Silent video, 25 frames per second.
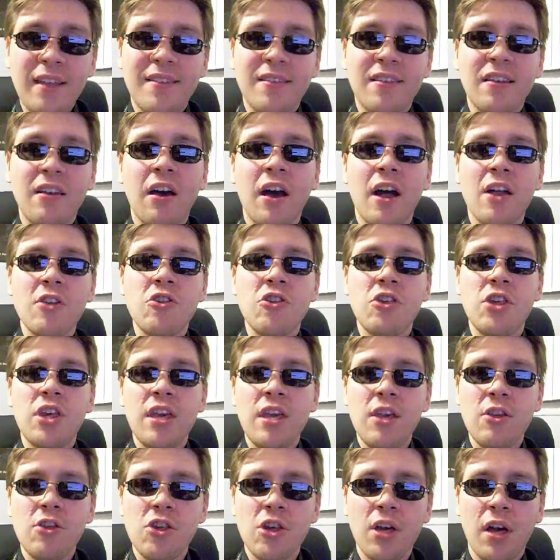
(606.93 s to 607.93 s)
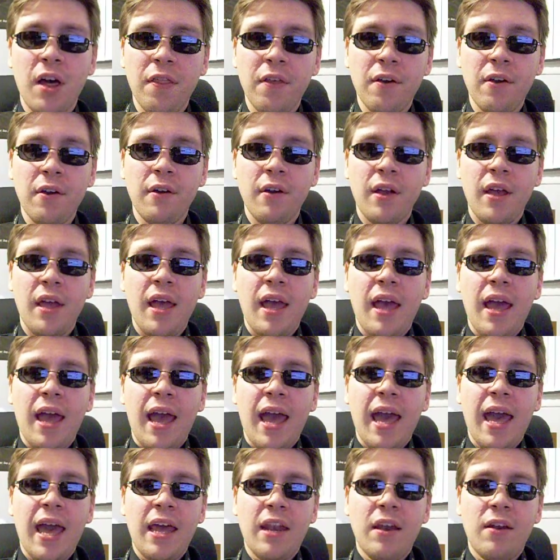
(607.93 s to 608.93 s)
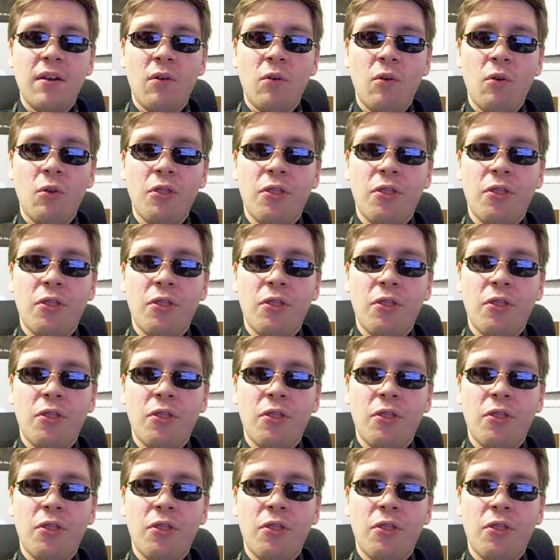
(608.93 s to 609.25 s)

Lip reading: touch each other and